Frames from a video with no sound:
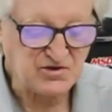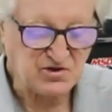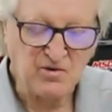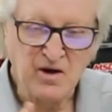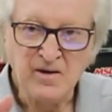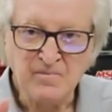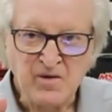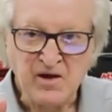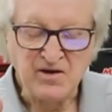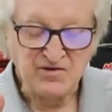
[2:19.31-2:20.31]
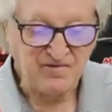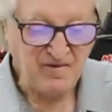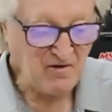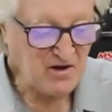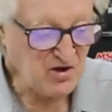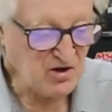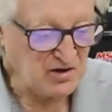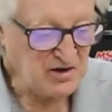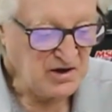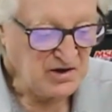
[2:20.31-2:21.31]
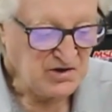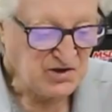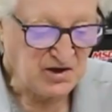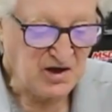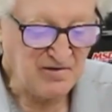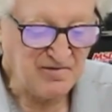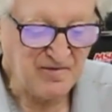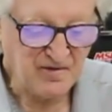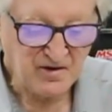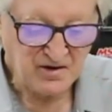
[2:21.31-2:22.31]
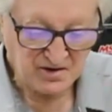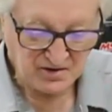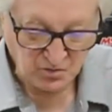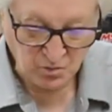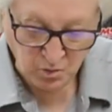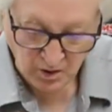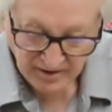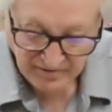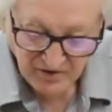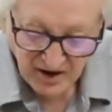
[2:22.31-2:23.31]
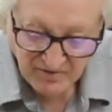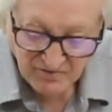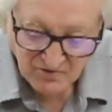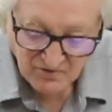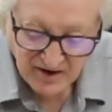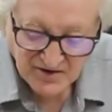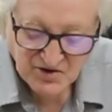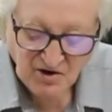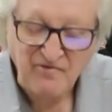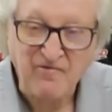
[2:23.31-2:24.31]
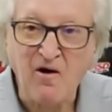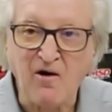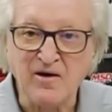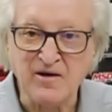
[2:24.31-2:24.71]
So it's very good to give what I've re read so far.